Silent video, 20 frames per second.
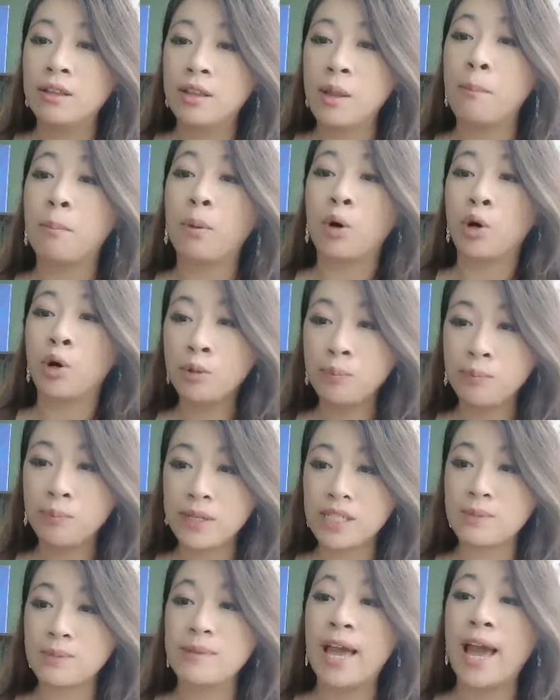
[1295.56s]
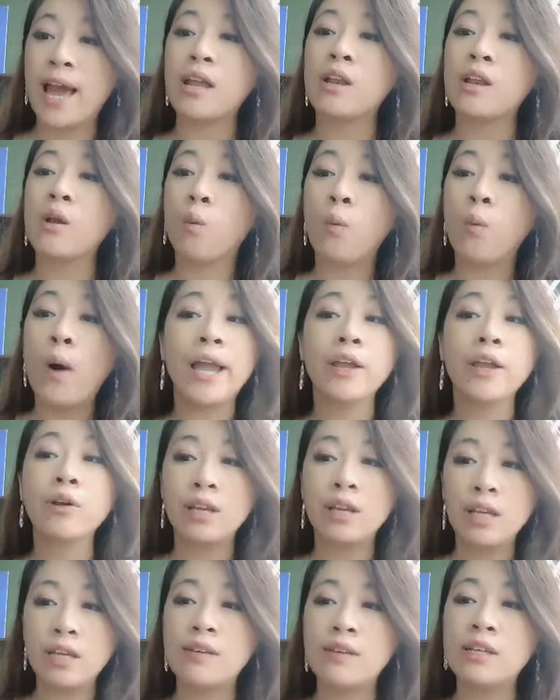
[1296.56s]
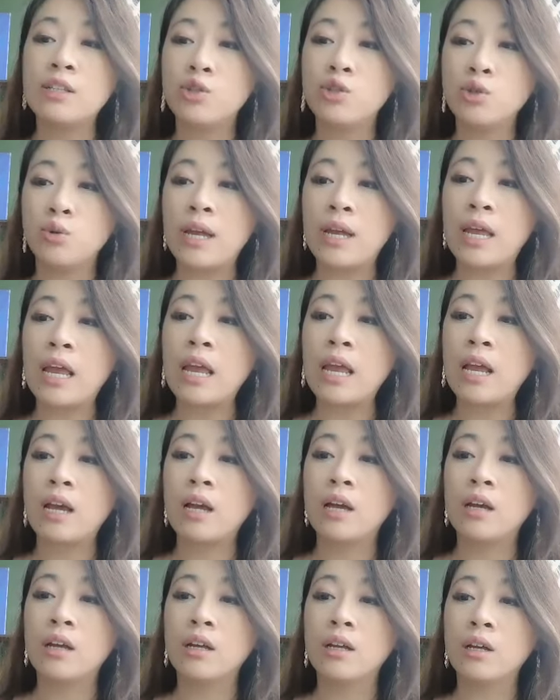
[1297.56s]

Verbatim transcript: the purpose behind why you're even doing